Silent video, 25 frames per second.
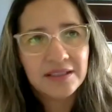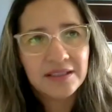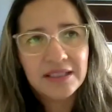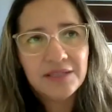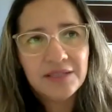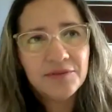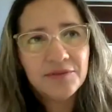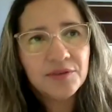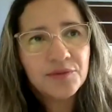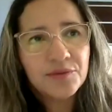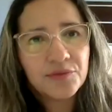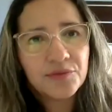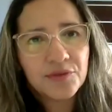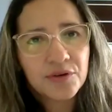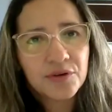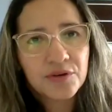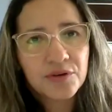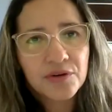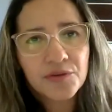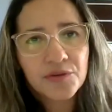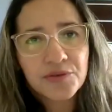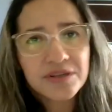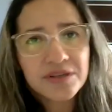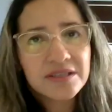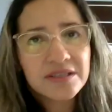Even
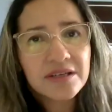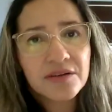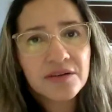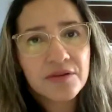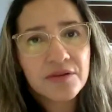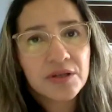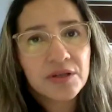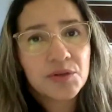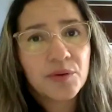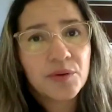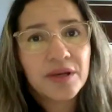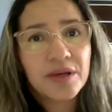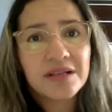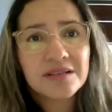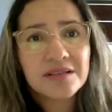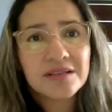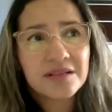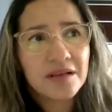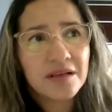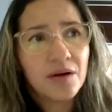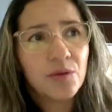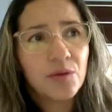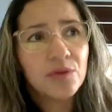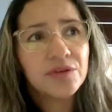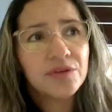for recent graduates,
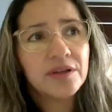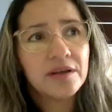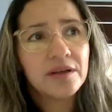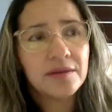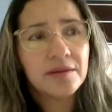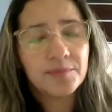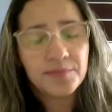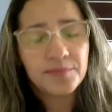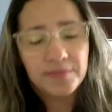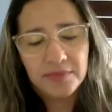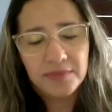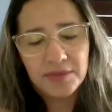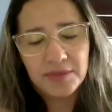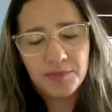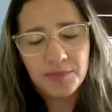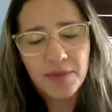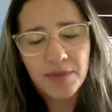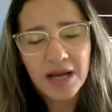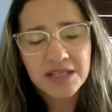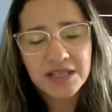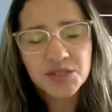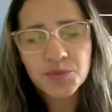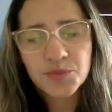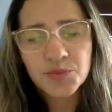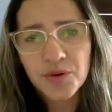all the
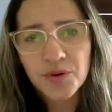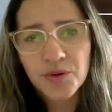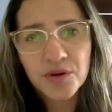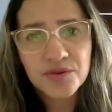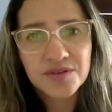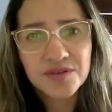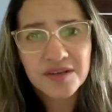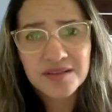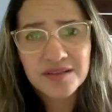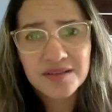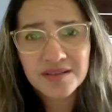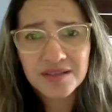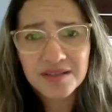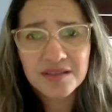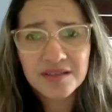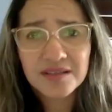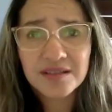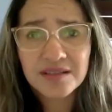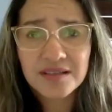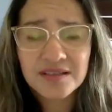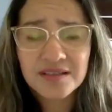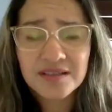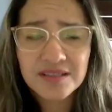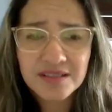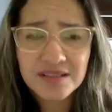match process
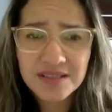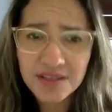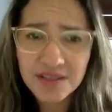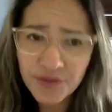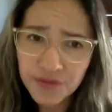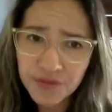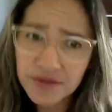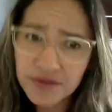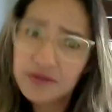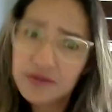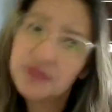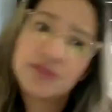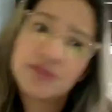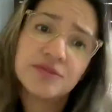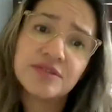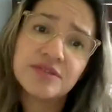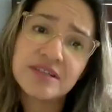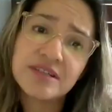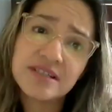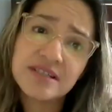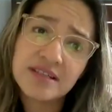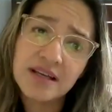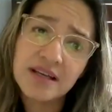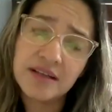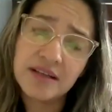is difficult to
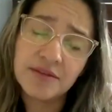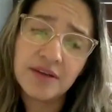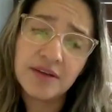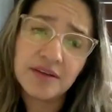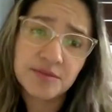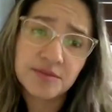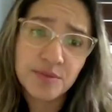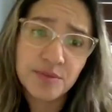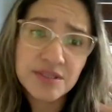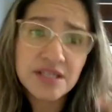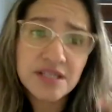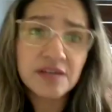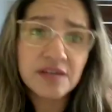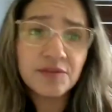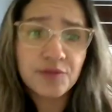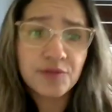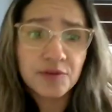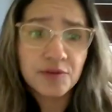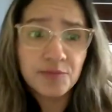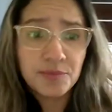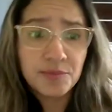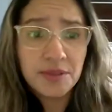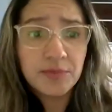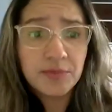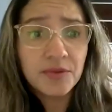understand, especially
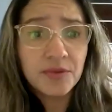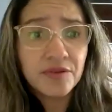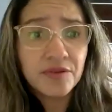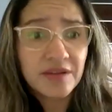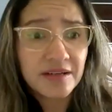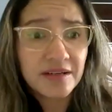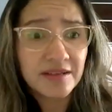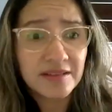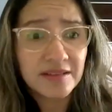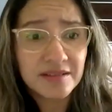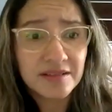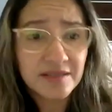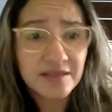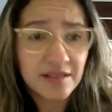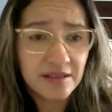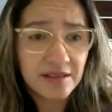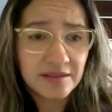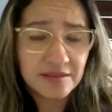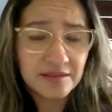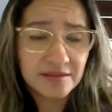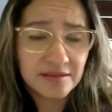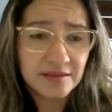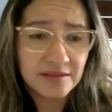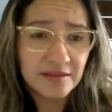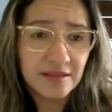for people
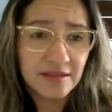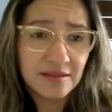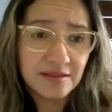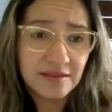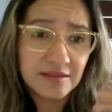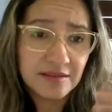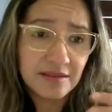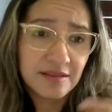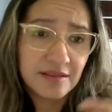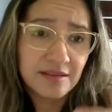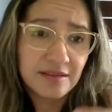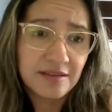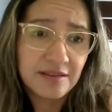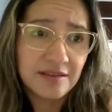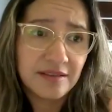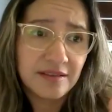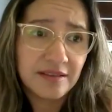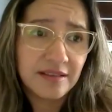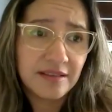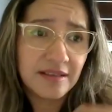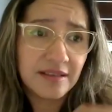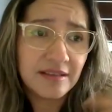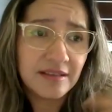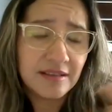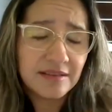
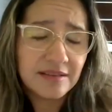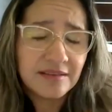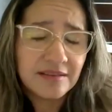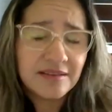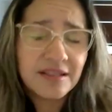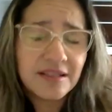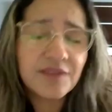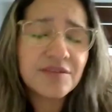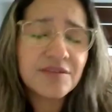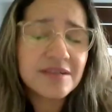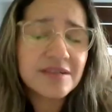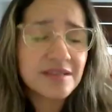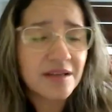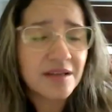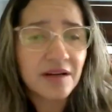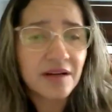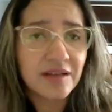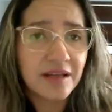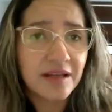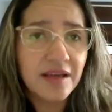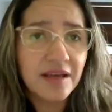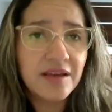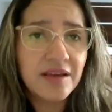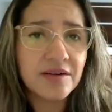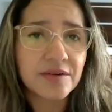that never
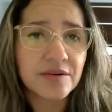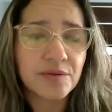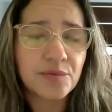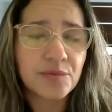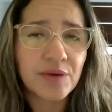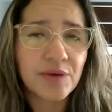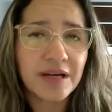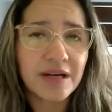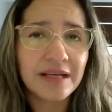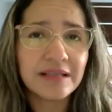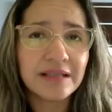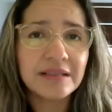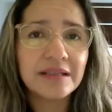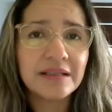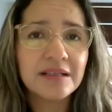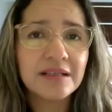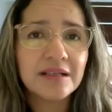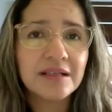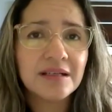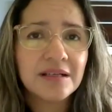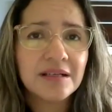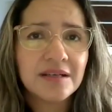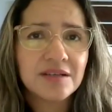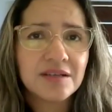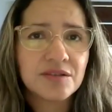started here, right?
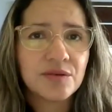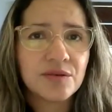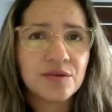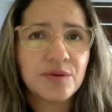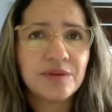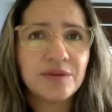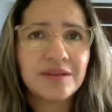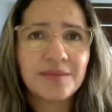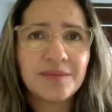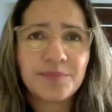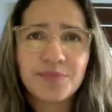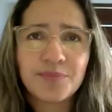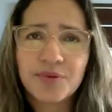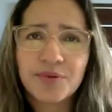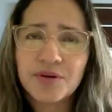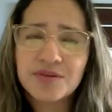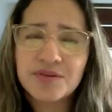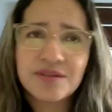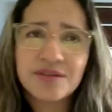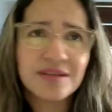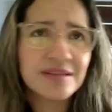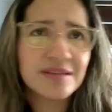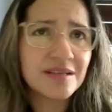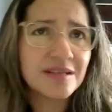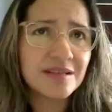So the
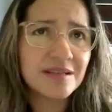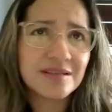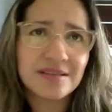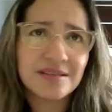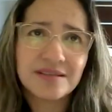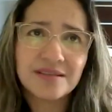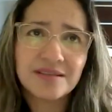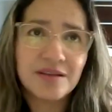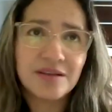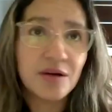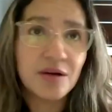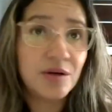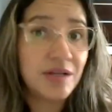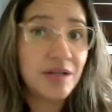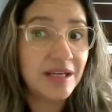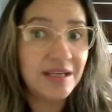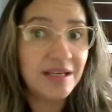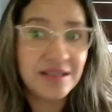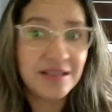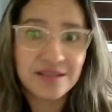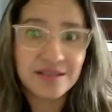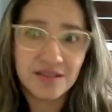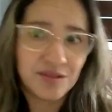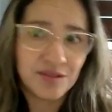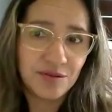process is not
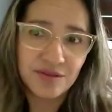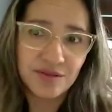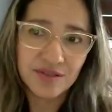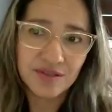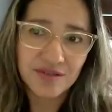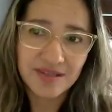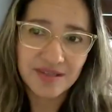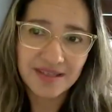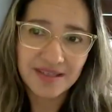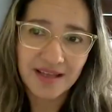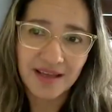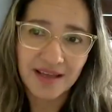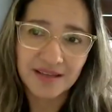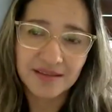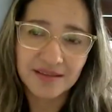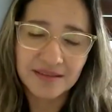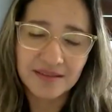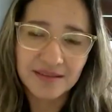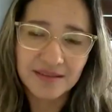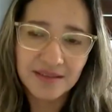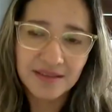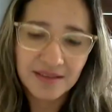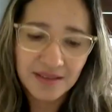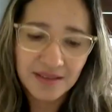easy to understand.